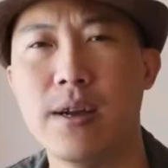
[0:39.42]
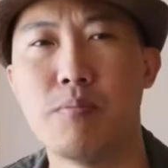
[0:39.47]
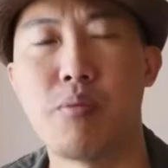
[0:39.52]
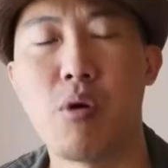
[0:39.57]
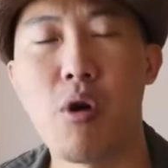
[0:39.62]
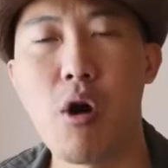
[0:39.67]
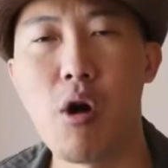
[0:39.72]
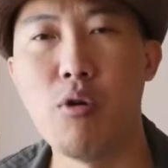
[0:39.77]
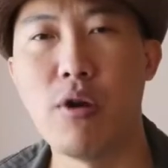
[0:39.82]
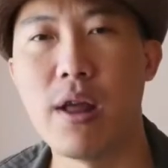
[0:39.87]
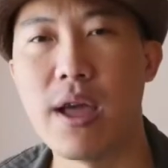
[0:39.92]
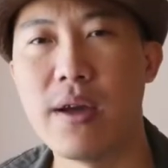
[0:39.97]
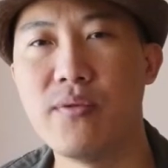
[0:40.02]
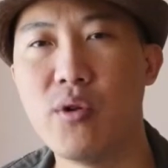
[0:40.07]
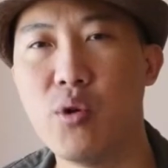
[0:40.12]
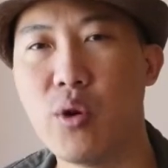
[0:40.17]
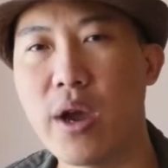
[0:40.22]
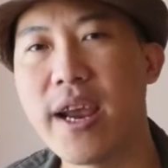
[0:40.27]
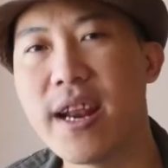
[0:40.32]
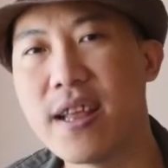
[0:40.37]
pro
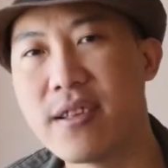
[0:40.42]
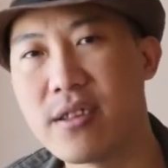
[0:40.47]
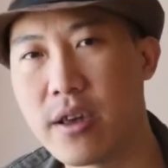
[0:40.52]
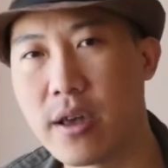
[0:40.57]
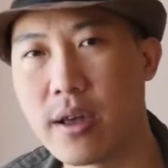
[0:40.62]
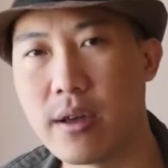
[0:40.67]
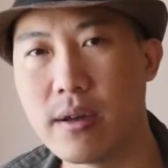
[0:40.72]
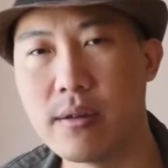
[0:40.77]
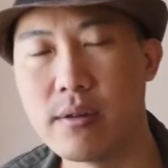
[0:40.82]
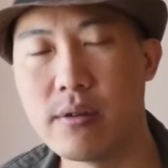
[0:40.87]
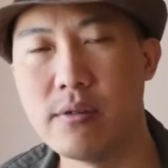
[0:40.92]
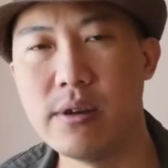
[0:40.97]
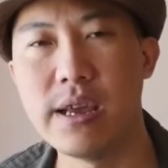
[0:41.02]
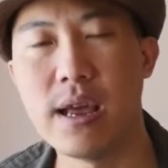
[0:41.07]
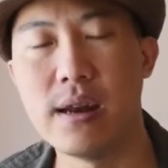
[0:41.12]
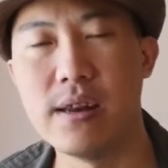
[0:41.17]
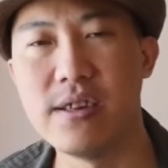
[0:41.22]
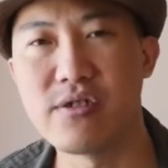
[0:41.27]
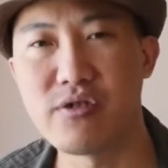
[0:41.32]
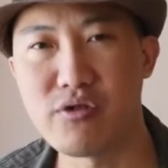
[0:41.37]
level editing, you need
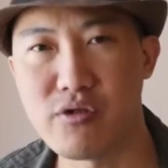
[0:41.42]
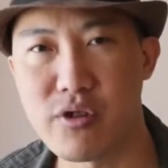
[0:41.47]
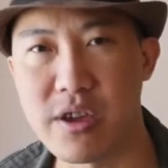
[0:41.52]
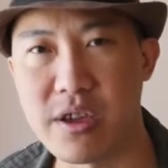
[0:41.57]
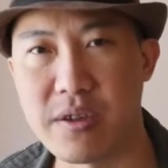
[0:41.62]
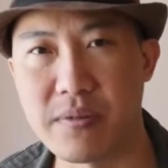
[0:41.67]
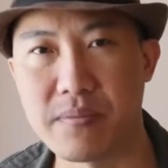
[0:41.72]
at least three.